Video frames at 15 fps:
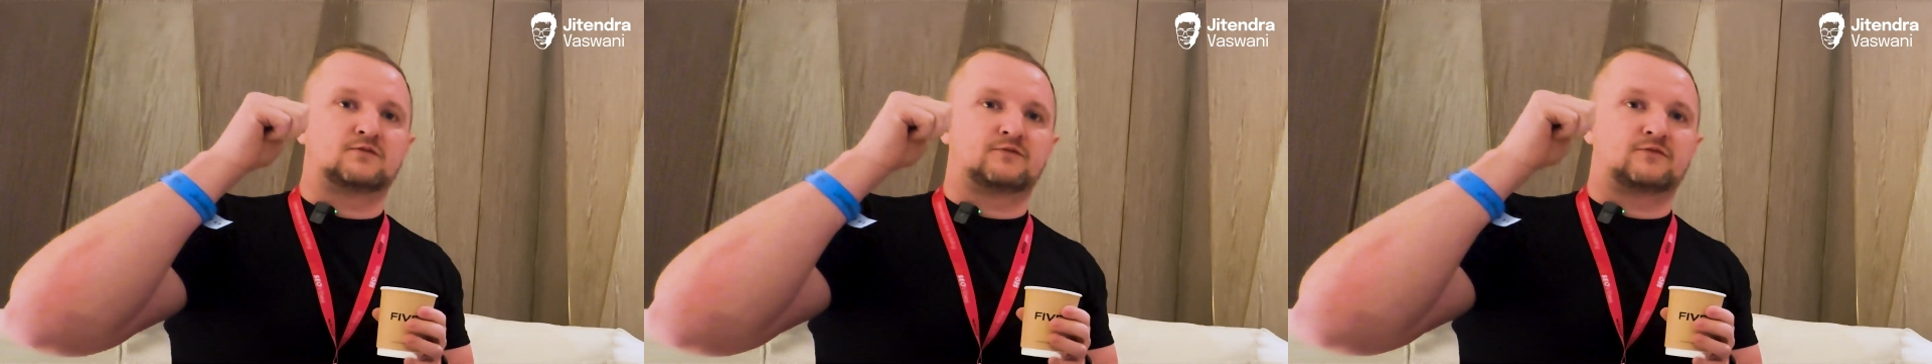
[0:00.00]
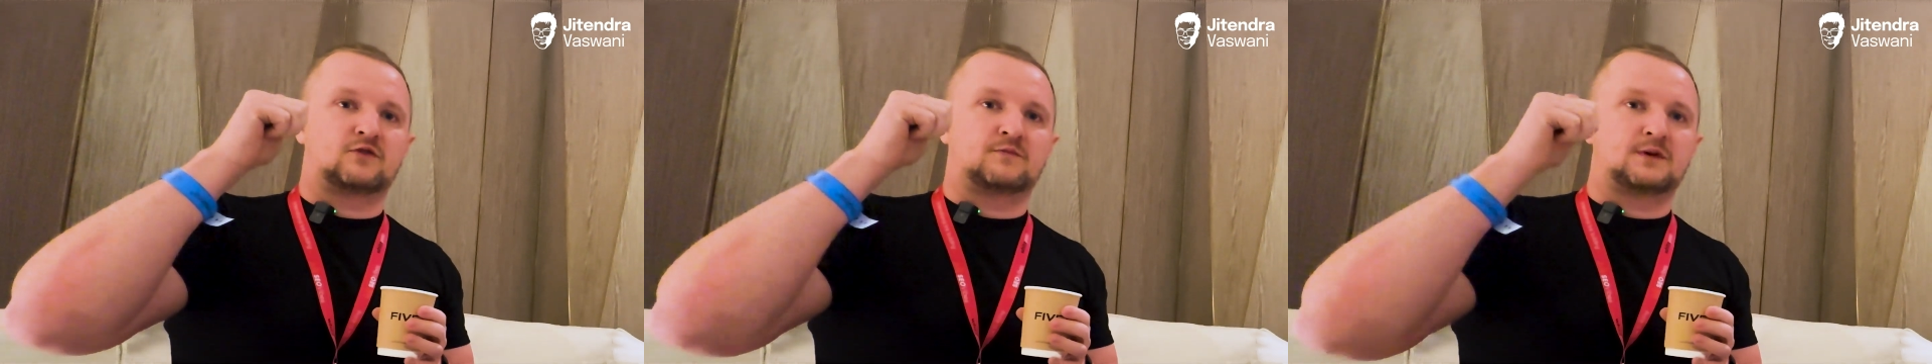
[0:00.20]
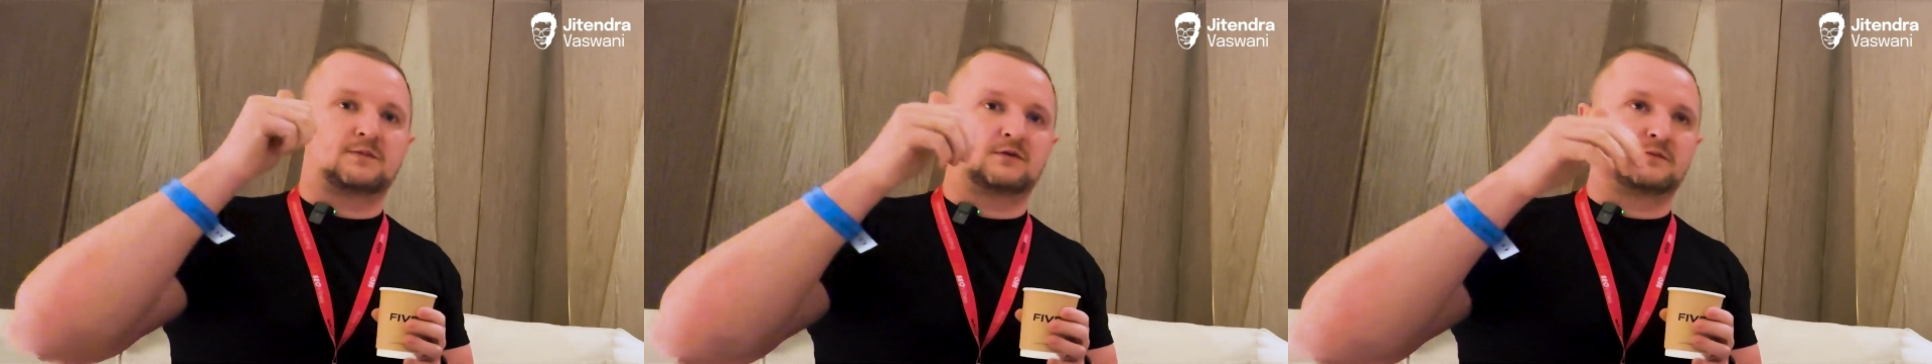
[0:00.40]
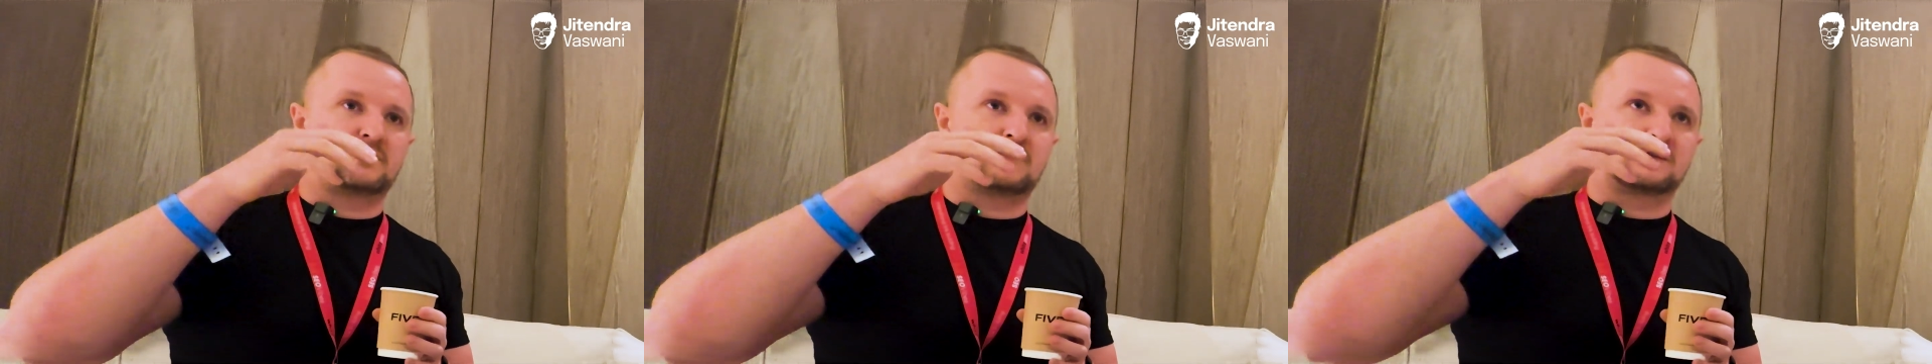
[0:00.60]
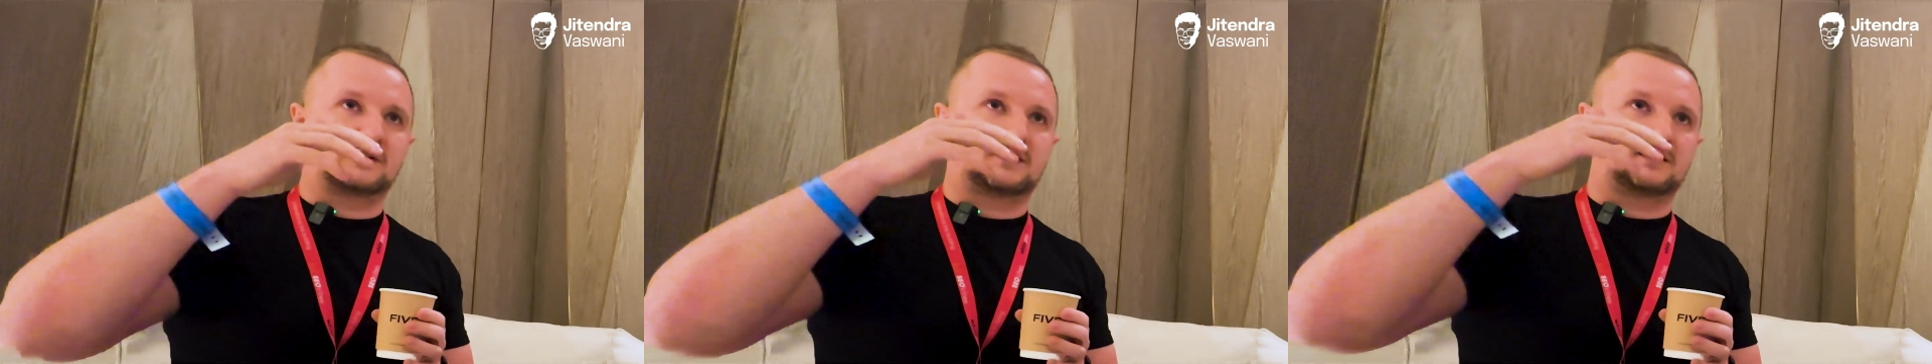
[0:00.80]
for people
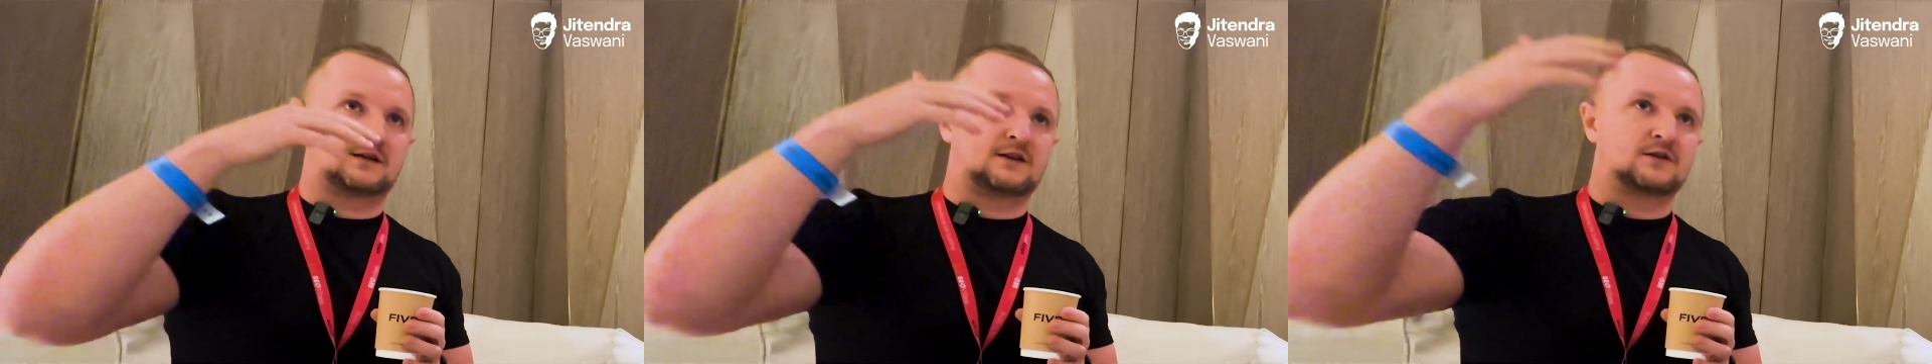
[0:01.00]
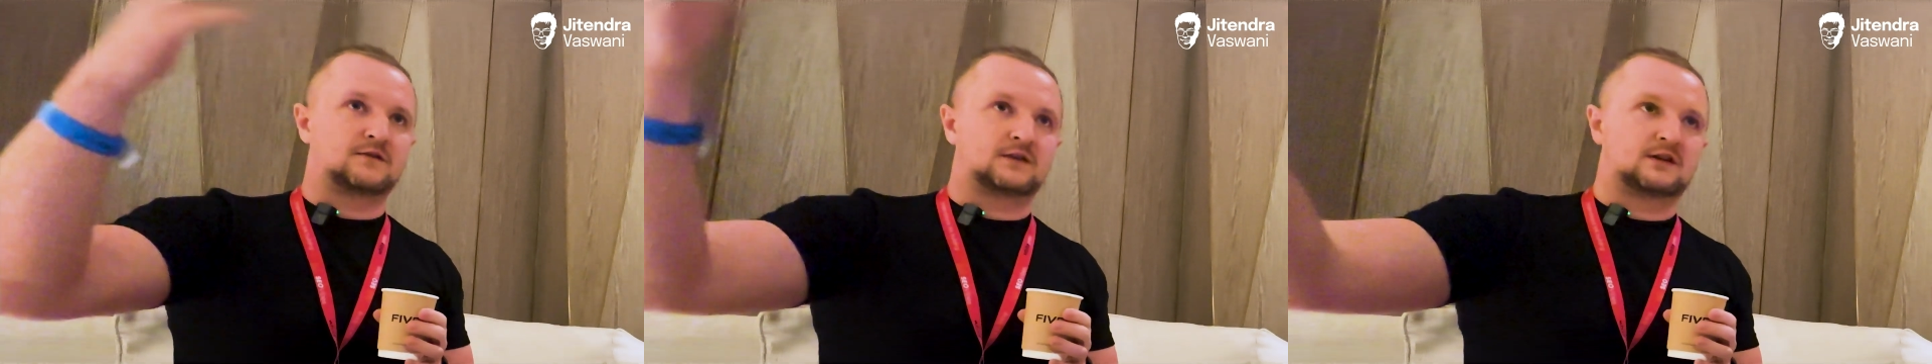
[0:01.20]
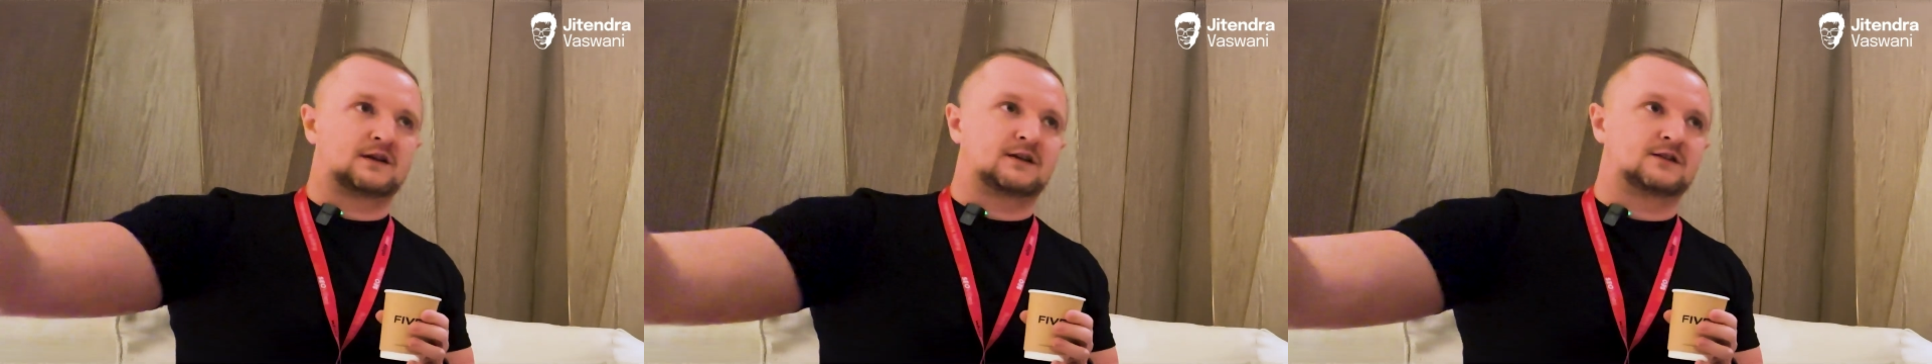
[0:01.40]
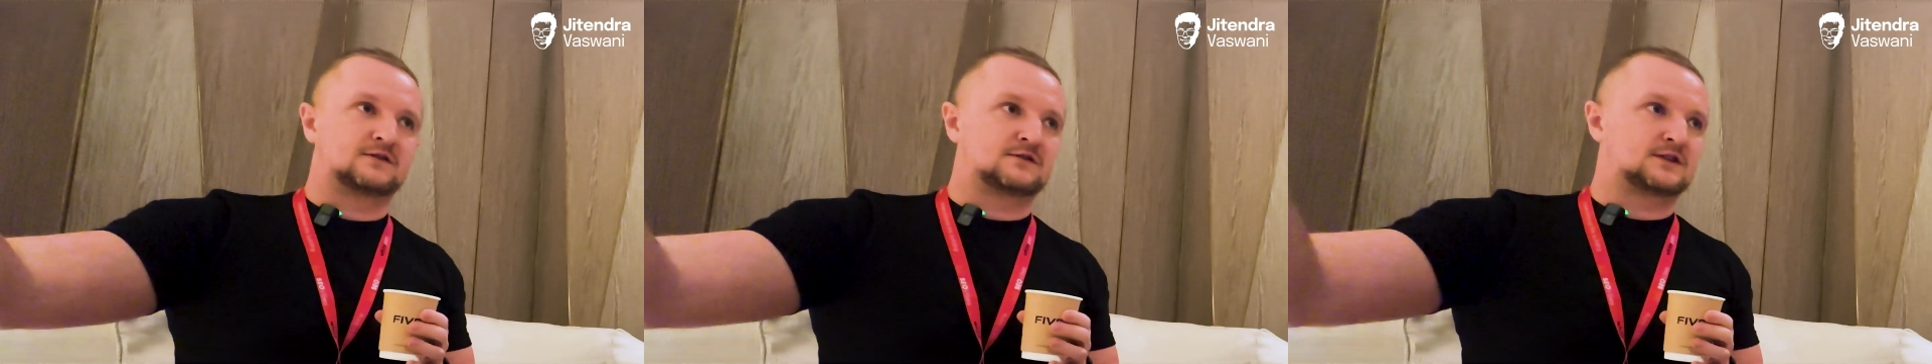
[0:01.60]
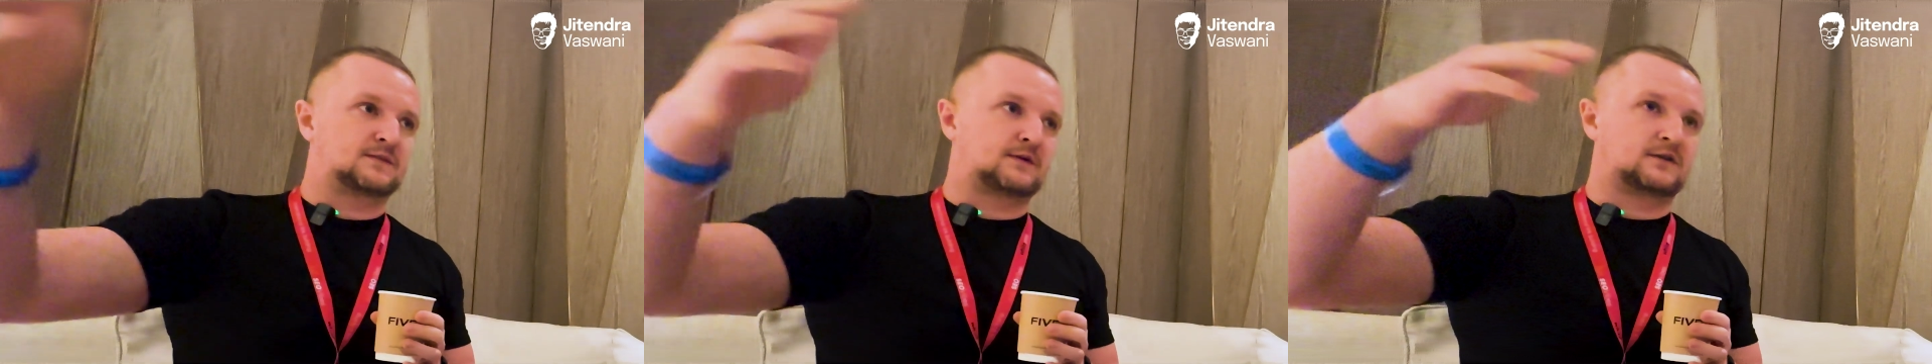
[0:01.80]
because at the end of the day, it's
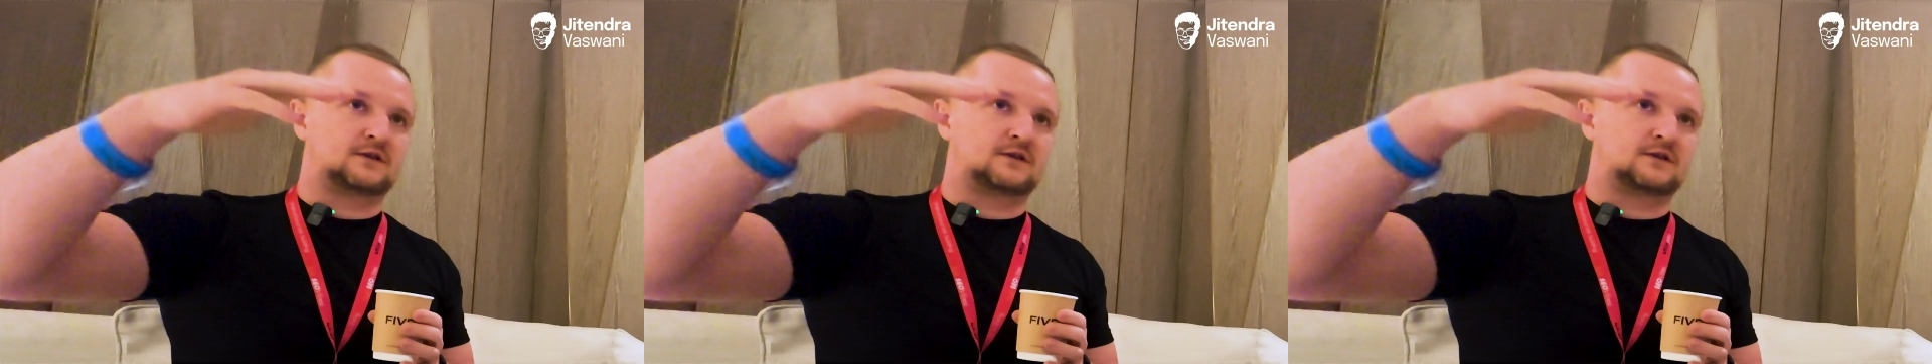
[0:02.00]
not,